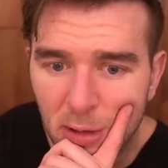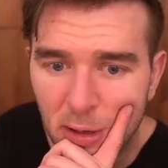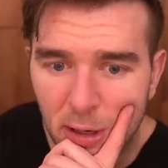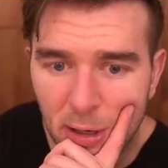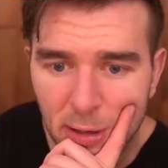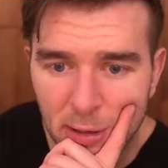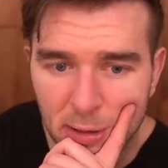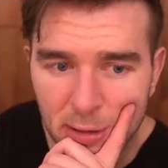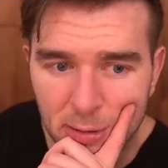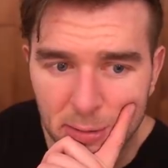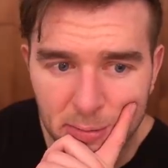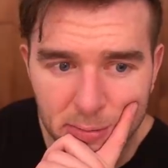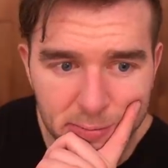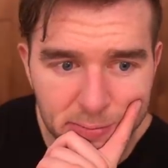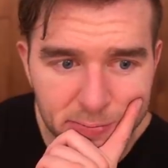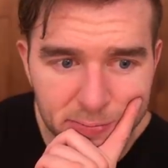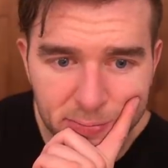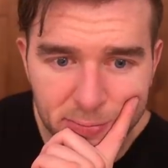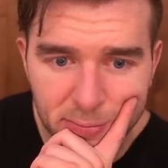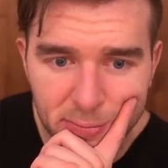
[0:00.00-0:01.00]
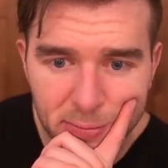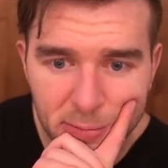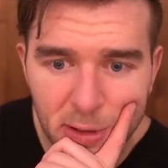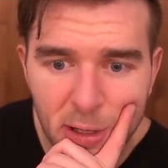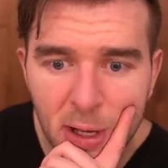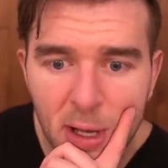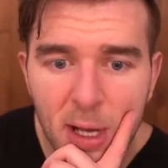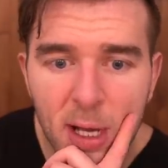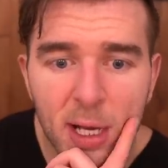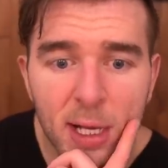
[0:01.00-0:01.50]
Awesome.
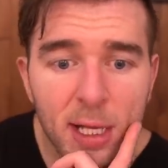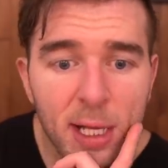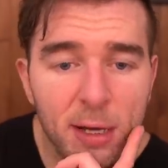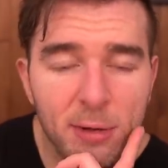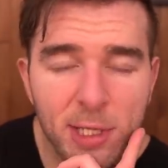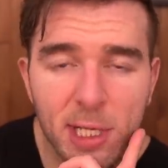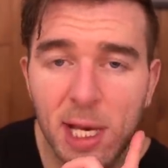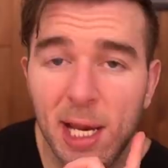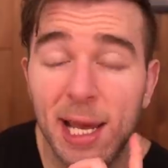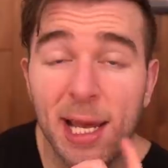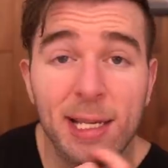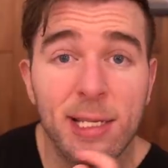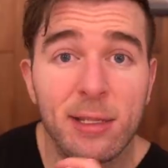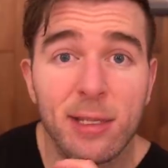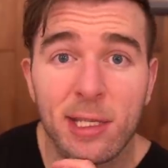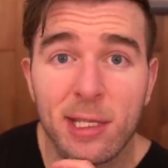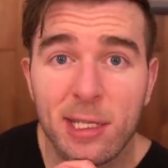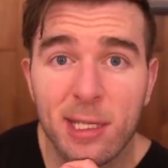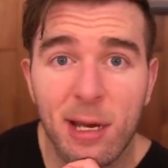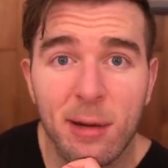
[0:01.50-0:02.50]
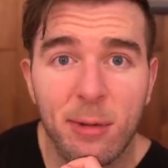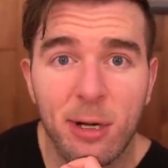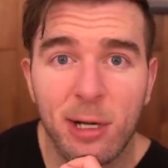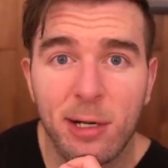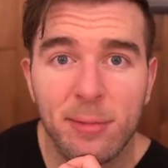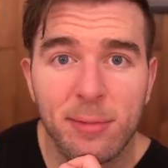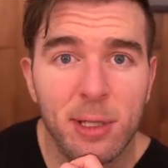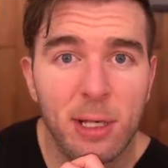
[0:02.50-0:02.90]
That was an excellent summary.